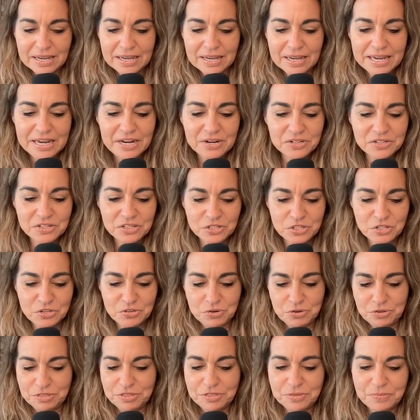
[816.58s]
Here's the
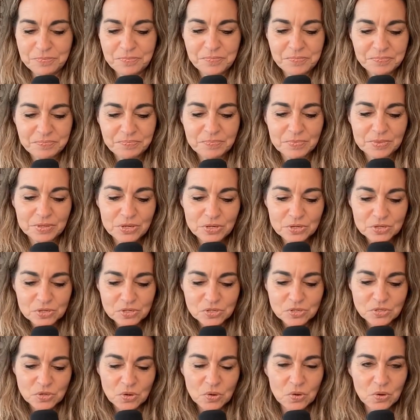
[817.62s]
truth. Your
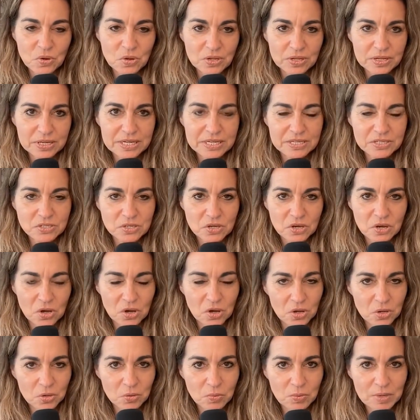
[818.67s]
soul is
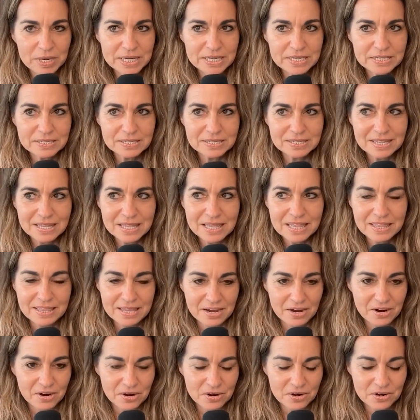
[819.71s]
always
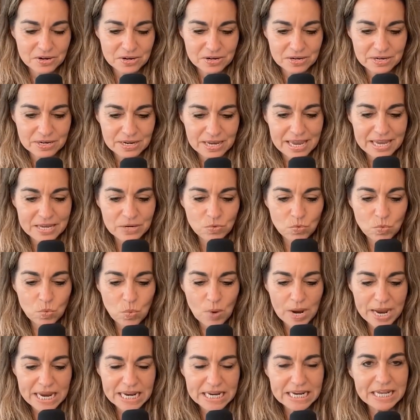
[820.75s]
there and
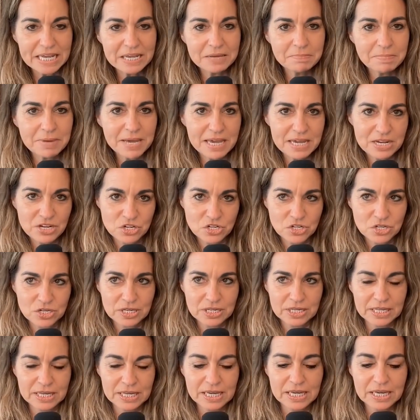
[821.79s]
waiting
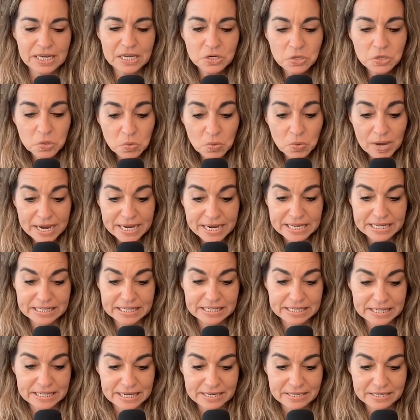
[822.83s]
patiently and
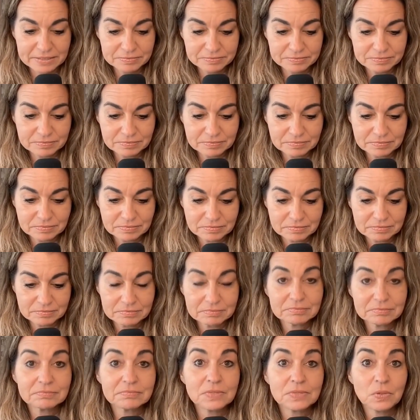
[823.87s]
quietly
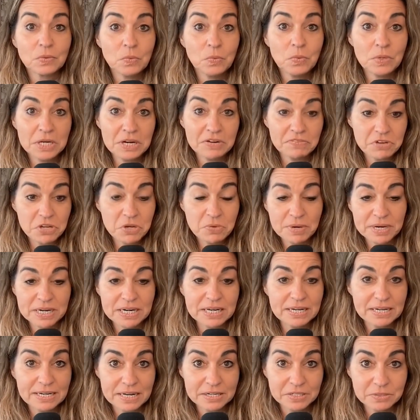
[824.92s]
whenever you want
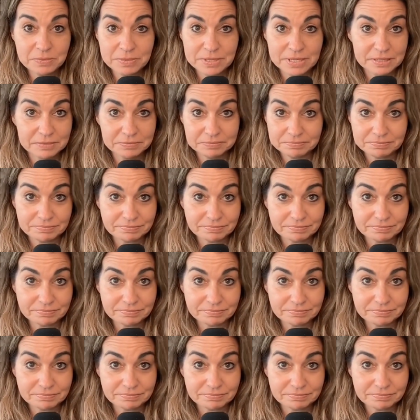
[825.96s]
to connect with it.